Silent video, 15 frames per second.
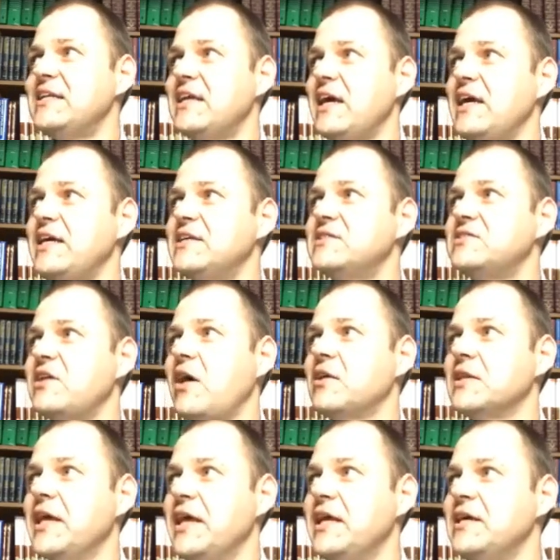is
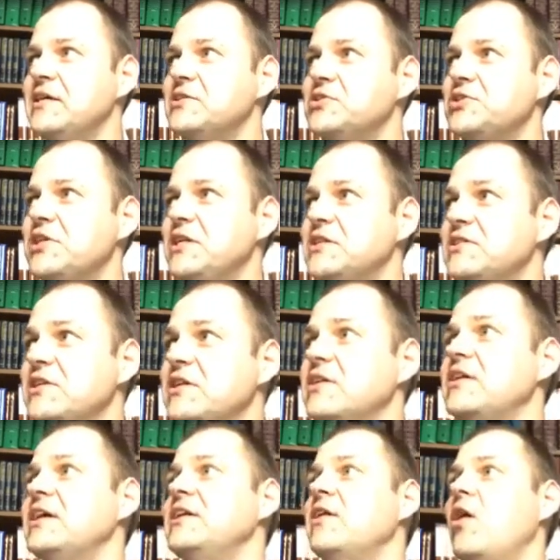Elena. She is here
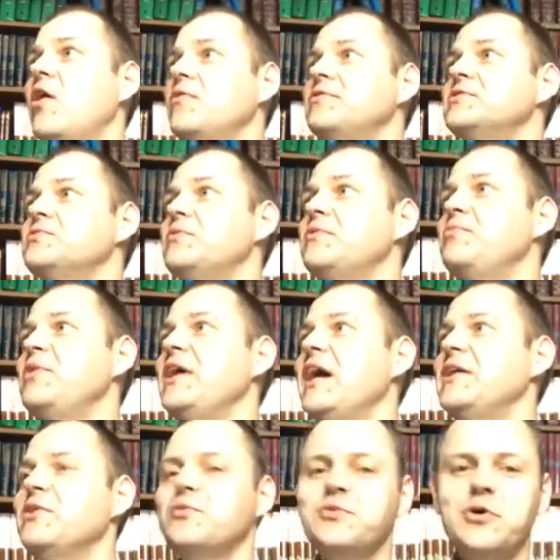in the office with me. I
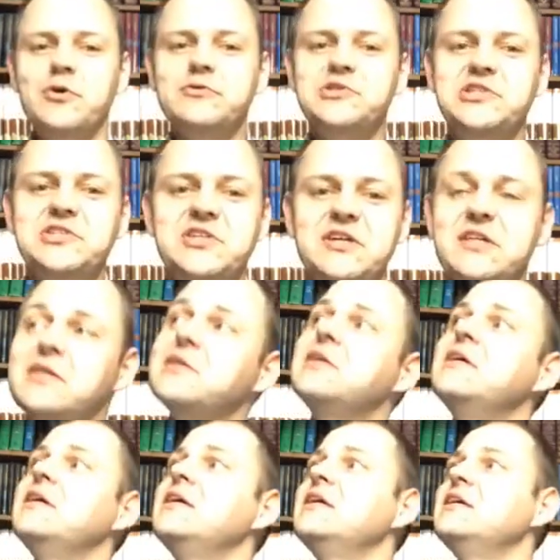don't know if she's going to
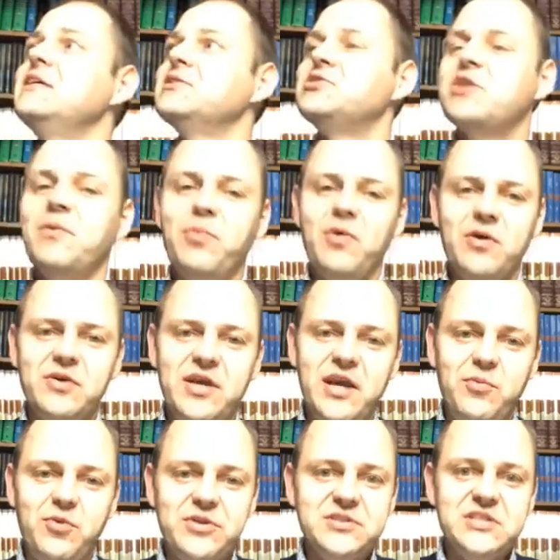jump on
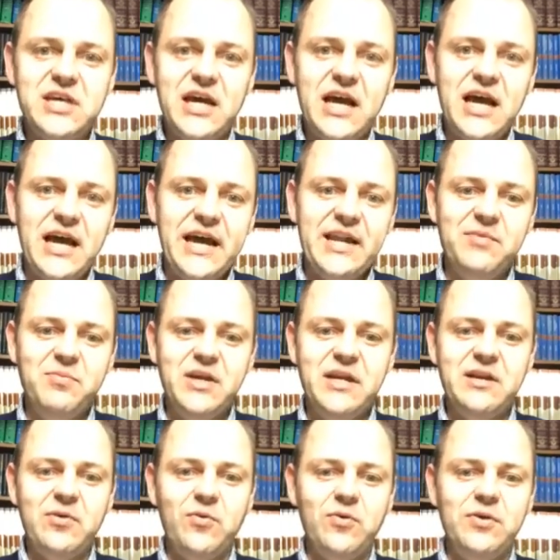camera and say hi in a minute
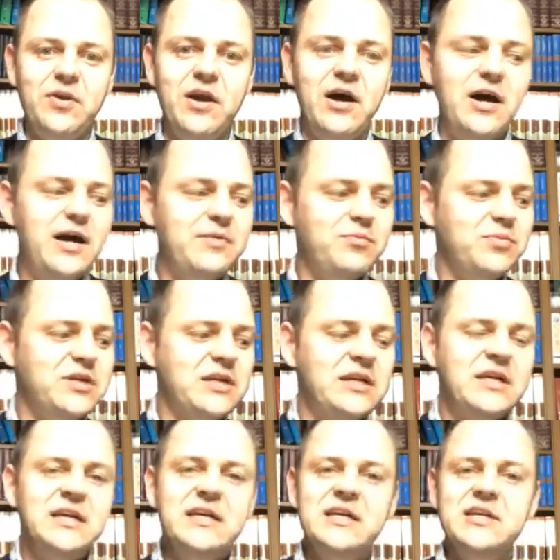or not, but
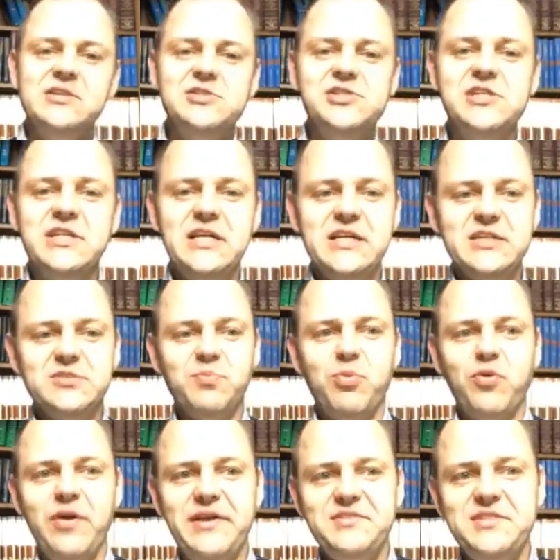she is
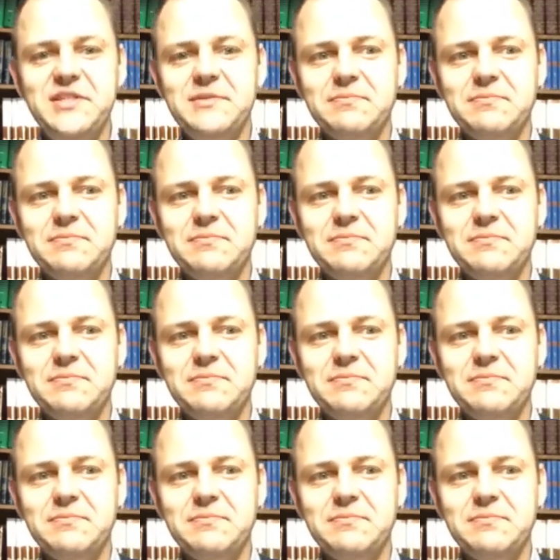present.